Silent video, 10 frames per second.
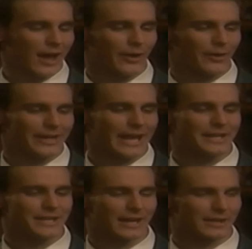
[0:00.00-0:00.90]
I already
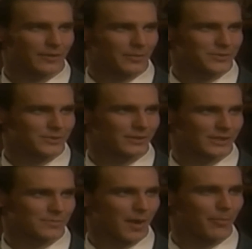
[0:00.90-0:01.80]
had Yagi
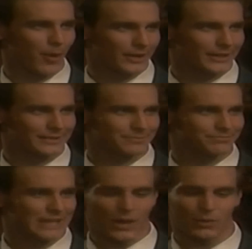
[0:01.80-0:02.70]
Pharmaceuticals in my pocket.
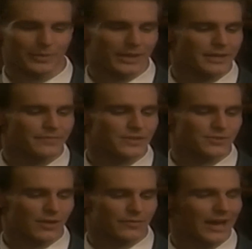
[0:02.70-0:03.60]
Would have been a nifty
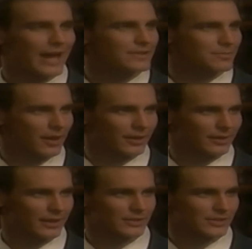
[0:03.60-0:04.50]
trophy to add to my
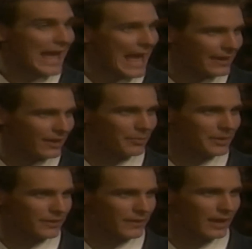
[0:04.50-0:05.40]
collection had I
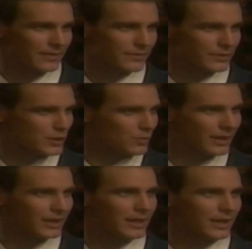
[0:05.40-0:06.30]
been on the hunt for a new
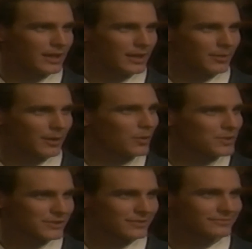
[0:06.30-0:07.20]
one, but I wasn't.